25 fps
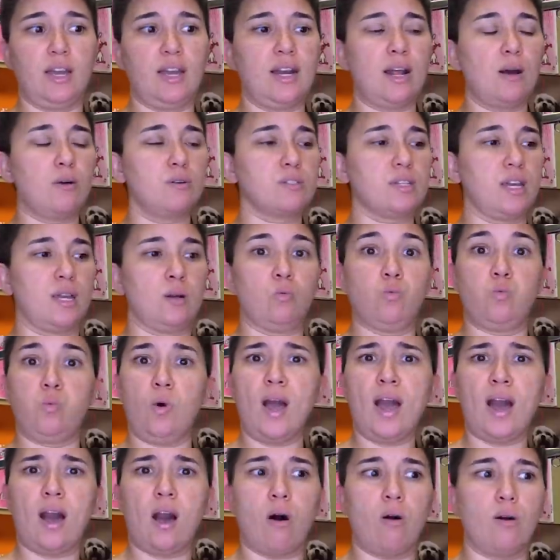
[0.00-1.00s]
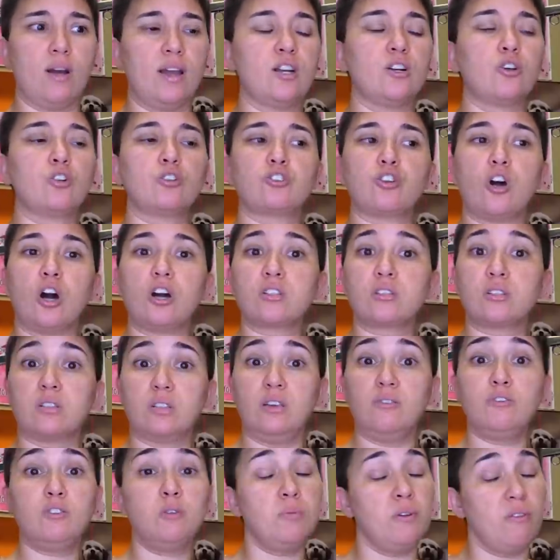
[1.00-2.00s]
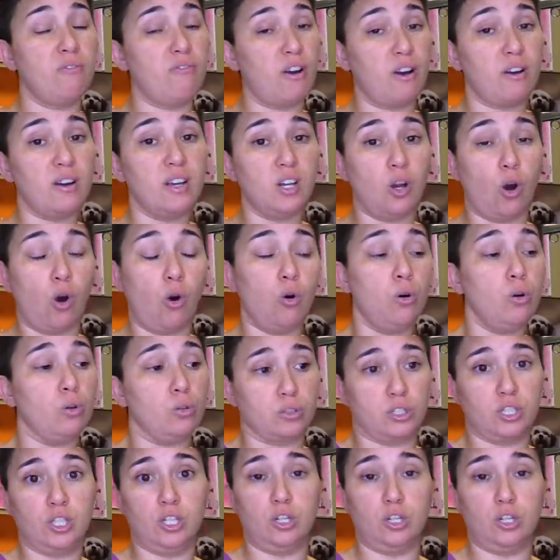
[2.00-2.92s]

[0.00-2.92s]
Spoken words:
And I was like, wow. And her dogs live to be very old,